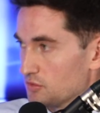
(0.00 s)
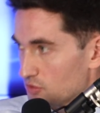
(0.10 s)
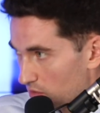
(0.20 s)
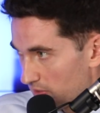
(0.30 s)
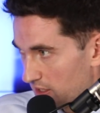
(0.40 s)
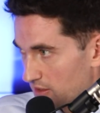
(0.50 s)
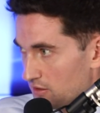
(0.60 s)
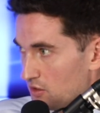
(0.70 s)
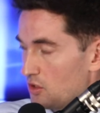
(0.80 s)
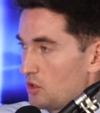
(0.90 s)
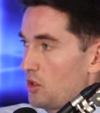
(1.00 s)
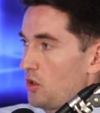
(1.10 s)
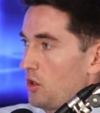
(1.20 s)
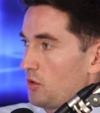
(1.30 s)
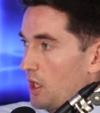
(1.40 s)
domain,
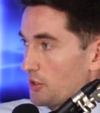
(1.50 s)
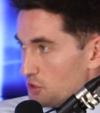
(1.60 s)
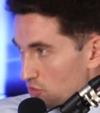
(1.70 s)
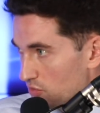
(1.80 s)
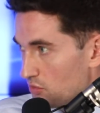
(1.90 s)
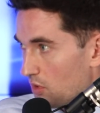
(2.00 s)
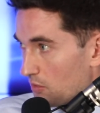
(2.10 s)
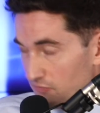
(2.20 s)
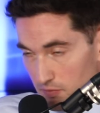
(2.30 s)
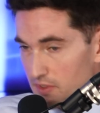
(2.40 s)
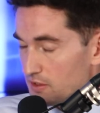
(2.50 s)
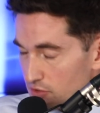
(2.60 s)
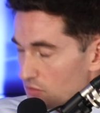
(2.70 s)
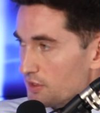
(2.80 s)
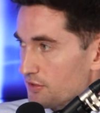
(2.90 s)
are you
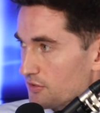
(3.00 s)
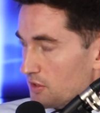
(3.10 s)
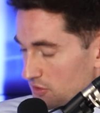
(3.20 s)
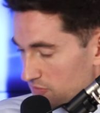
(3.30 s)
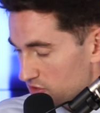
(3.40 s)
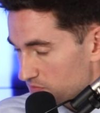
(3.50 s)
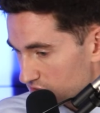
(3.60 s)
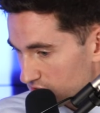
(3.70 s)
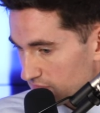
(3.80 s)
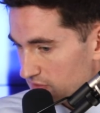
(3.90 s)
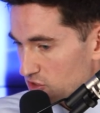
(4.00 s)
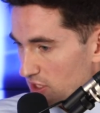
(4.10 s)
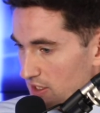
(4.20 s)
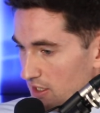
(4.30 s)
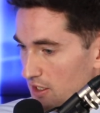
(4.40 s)
familiar with specific
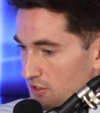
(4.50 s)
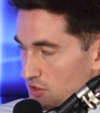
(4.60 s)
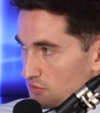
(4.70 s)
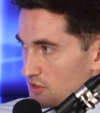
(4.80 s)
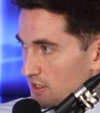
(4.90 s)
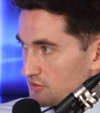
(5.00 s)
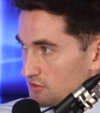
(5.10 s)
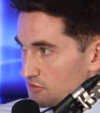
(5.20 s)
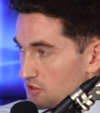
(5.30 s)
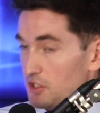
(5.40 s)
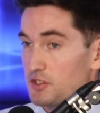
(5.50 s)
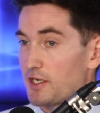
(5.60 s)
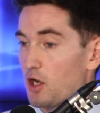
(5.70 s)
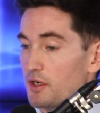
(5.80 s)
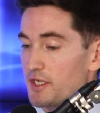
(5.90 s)
Gen AI use cases
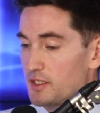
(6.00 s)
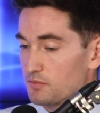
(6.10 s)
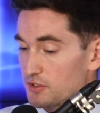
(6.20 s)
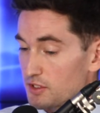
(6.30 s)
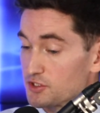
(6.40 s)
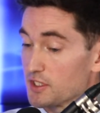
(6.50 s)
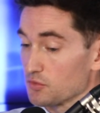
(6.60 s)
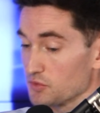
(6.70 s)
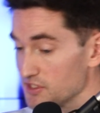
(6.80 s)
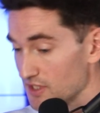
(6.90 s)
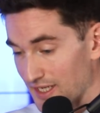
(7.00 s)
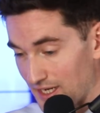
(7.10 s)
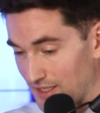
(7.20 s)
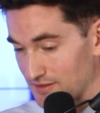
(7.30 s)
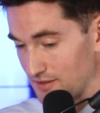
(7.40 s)
that are in production? And the reason I
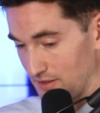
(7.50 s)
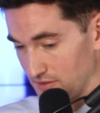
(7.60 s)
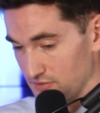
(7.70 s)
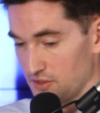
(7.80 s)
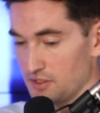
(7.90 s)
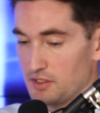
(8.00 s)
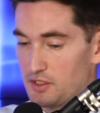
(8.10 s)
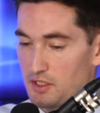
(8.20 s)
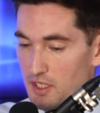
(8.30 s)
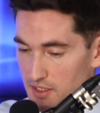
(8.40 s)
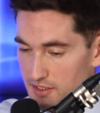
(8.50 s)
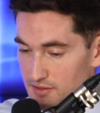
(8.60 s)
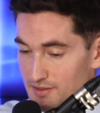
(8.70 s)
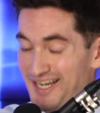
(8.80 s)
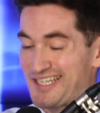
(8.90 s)
ask is an
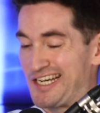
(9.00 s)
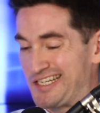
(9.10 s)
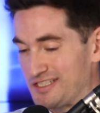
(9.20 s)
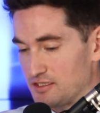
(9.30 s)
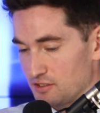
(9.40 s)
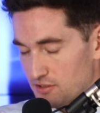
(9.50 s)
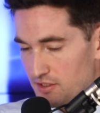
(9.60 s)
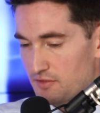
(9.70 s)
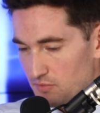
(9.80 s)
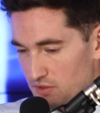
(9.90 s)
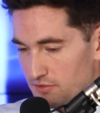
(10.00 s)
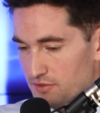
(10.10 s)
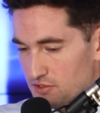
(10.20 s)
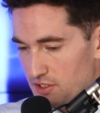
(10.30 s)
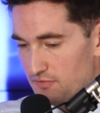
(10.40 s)
IDC study from earlier
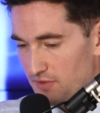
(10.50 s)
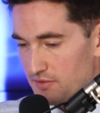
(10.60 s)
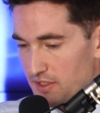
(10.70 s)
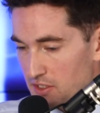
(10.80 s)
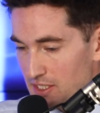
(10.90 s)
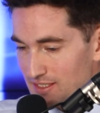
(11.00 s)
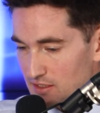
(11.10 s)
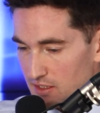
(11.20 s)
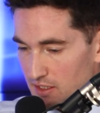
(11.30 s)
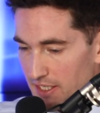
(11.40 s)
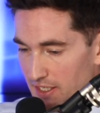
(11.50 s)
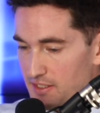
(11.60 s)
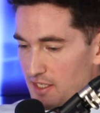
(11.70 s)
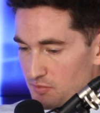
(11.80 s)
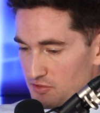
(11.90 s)
this year found that
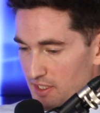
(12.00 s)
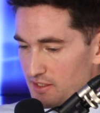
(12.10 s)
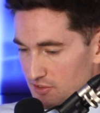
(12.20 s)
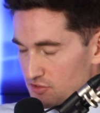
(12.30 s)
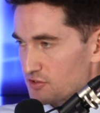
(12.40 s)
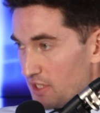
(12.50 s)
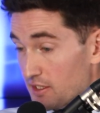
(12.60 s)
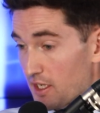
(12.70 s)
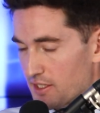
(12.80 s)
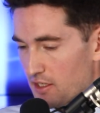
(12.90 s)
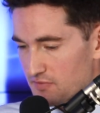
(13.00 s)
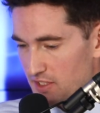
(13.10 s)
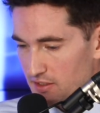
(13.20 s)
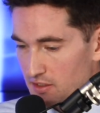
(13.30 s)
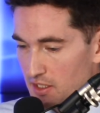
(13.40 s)
88%, let's just say 9 out of
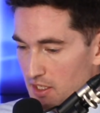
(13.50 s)
10,